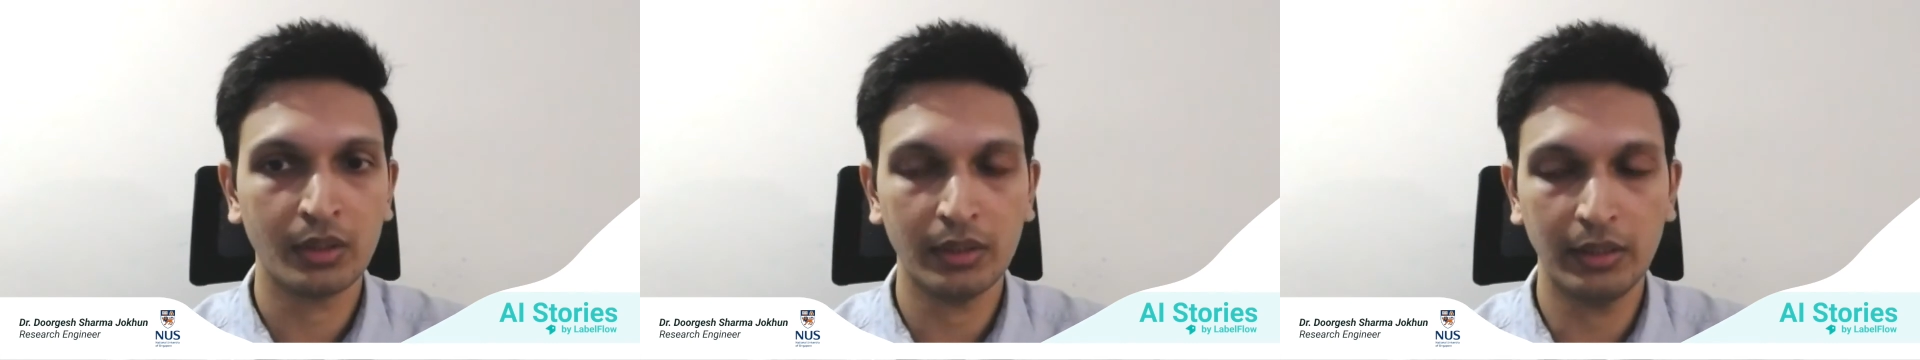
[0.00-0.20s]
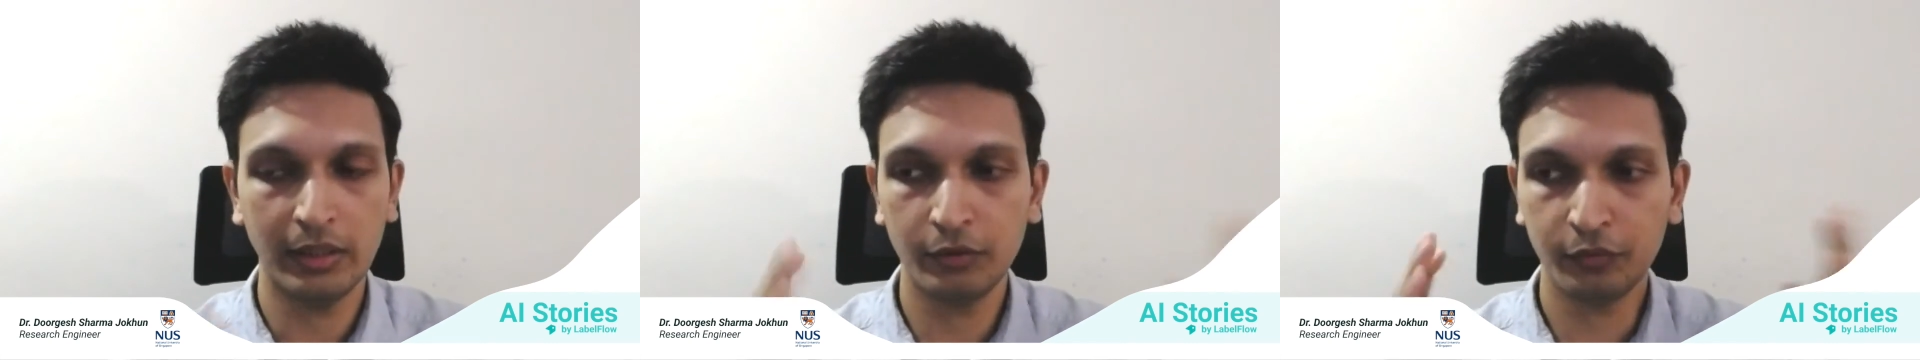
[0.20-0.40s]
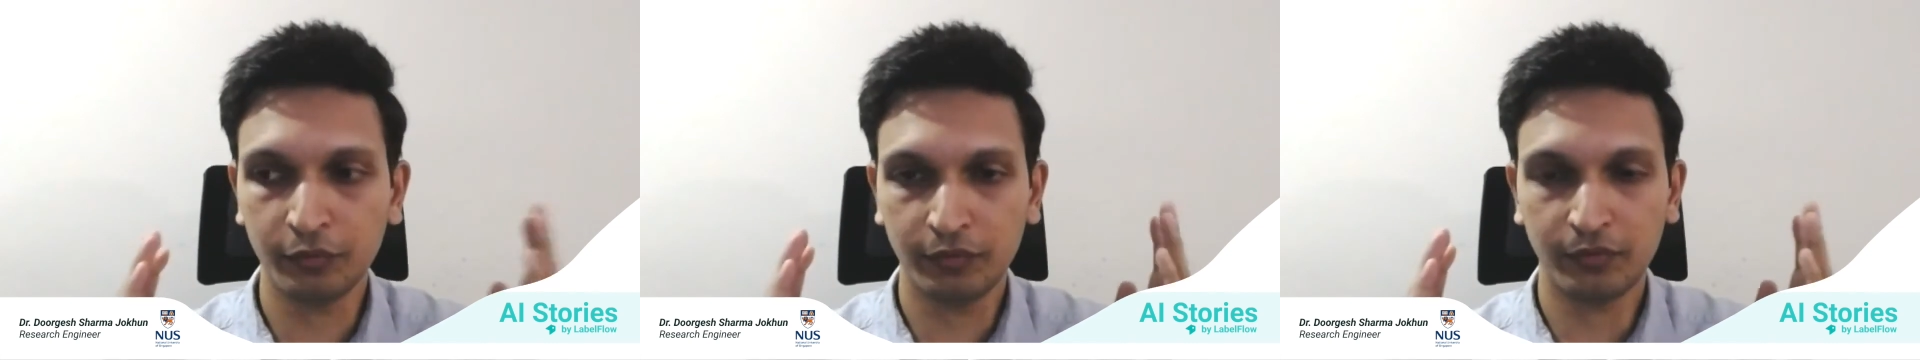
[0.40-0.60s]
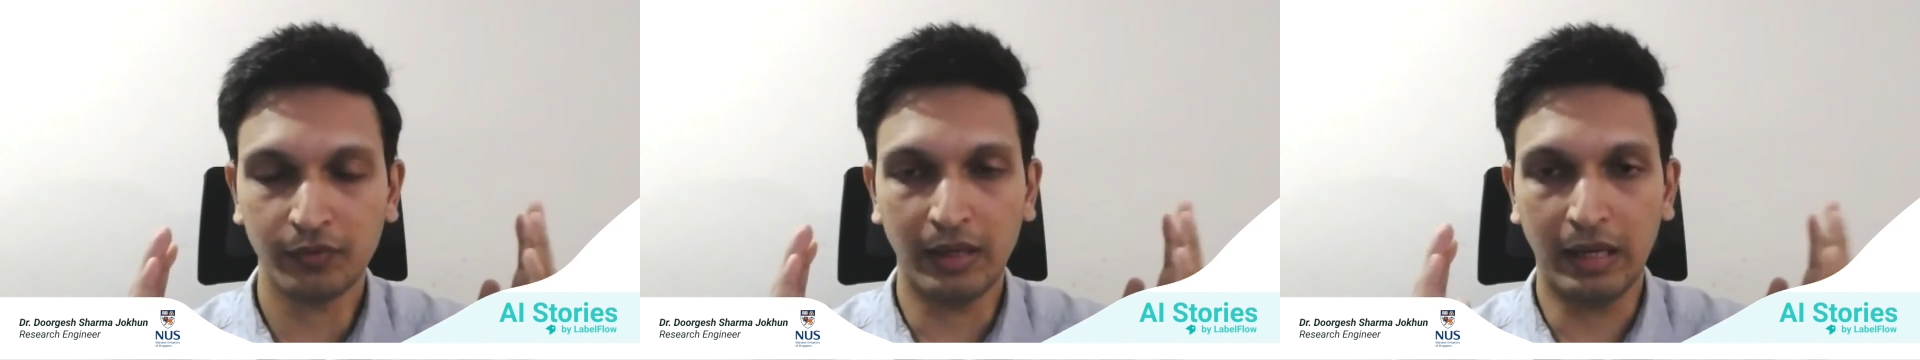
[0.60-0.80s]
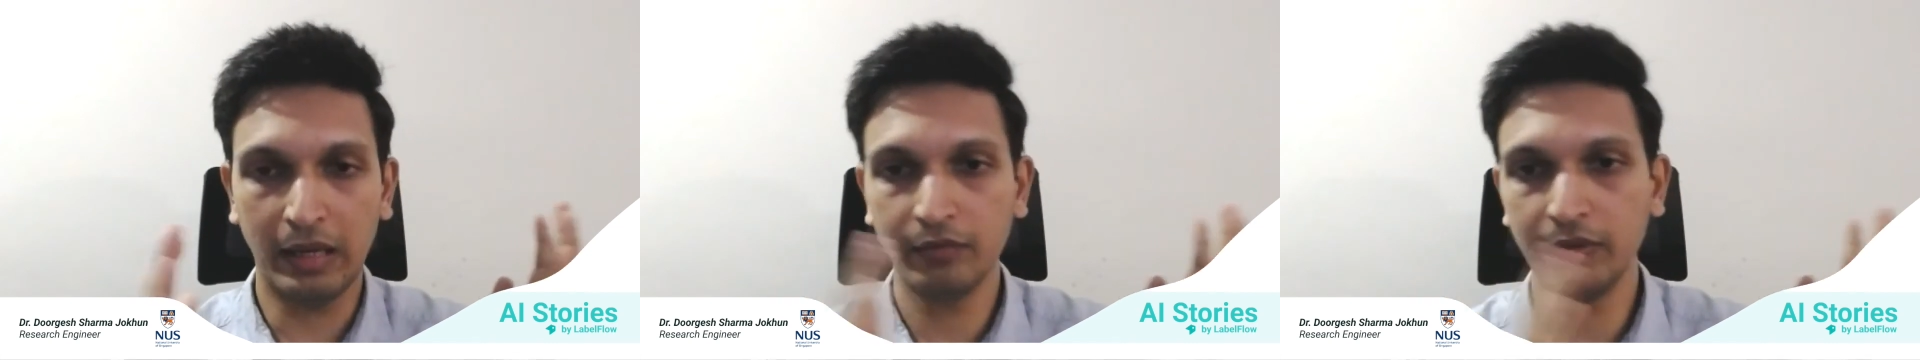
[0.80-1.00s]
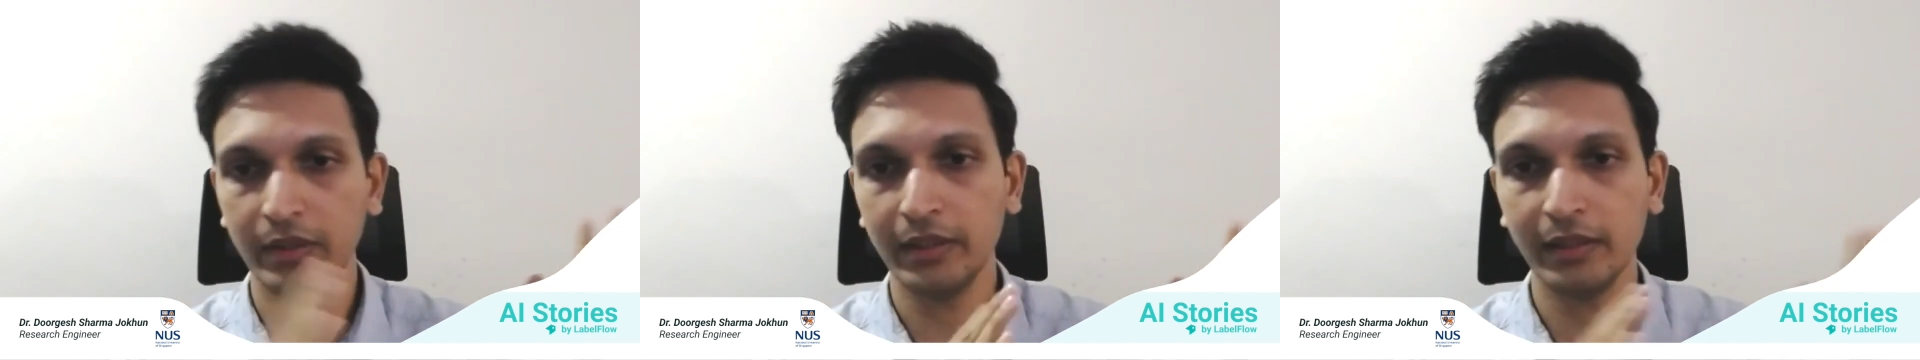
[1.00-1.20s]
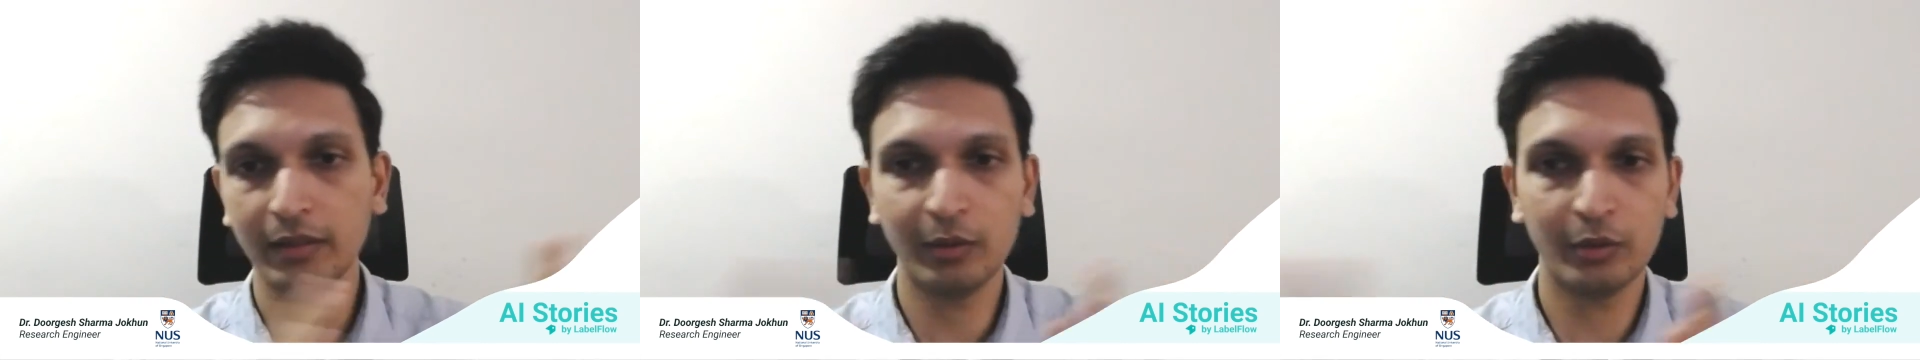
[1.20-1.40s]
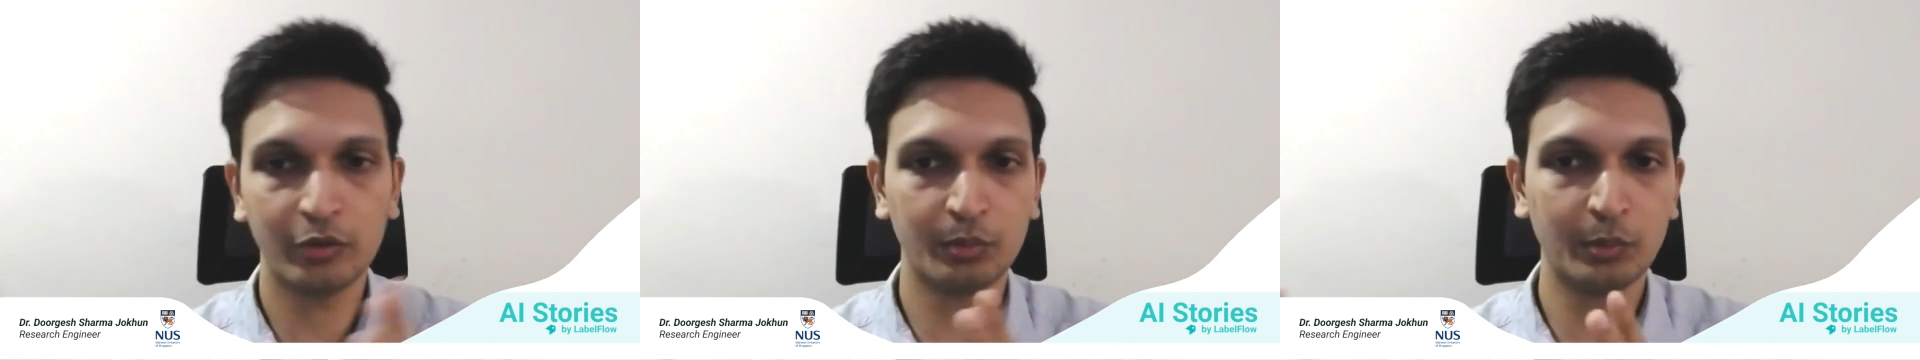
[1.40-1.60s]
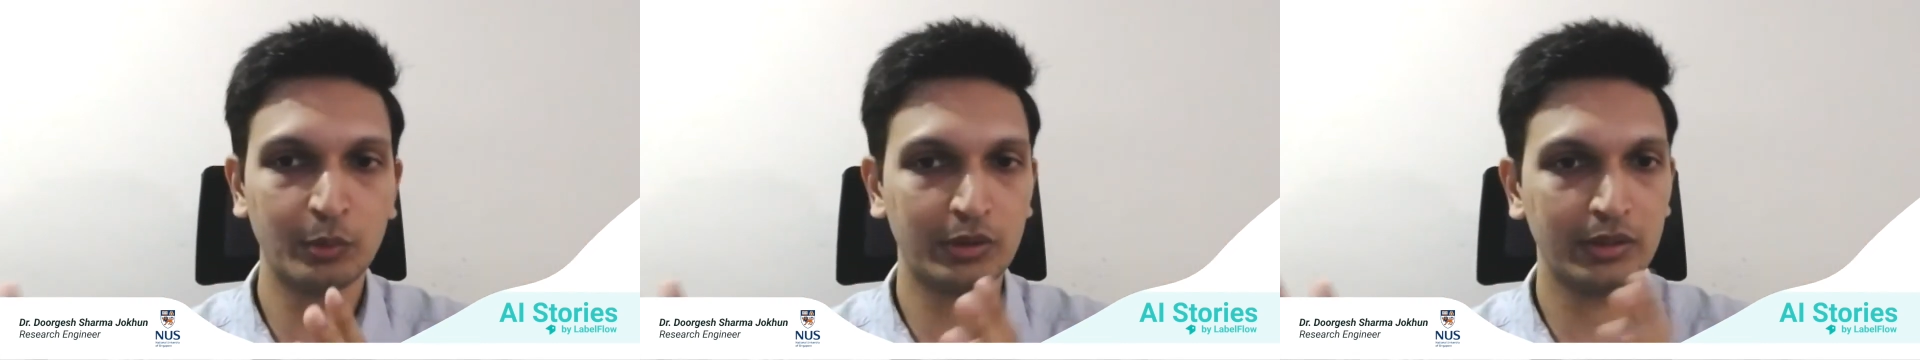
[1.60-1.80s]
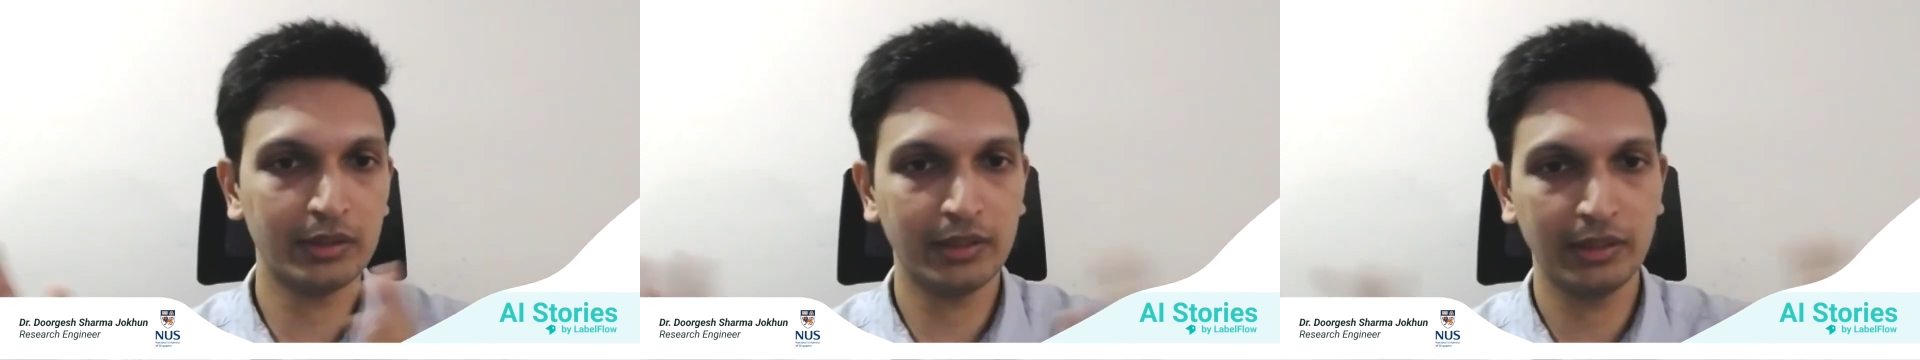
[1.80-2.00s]
if everything goes
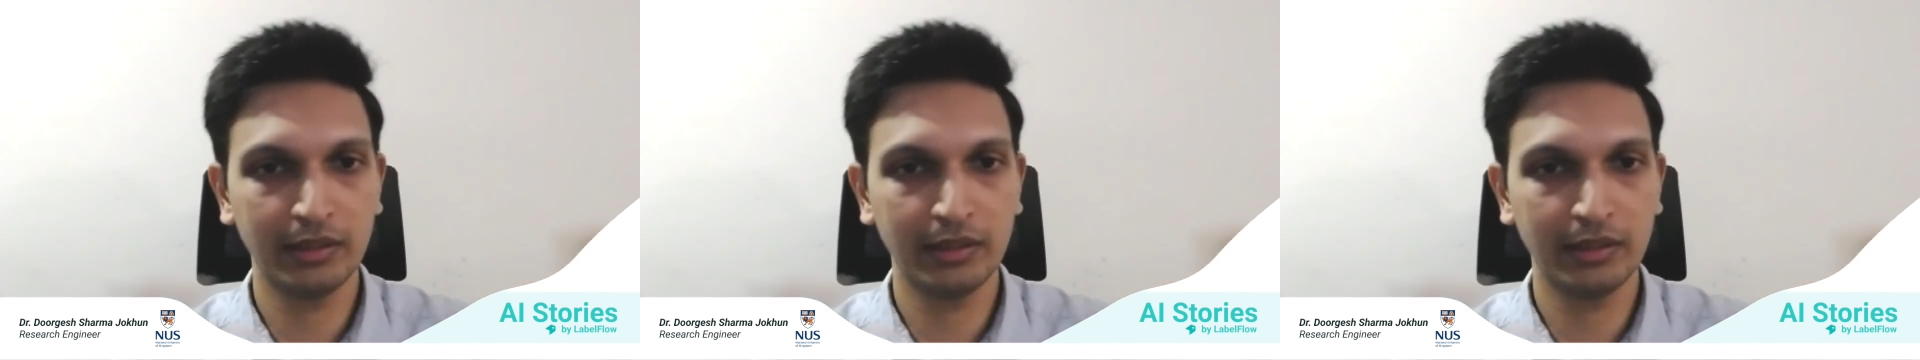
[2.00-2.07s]
smoothly in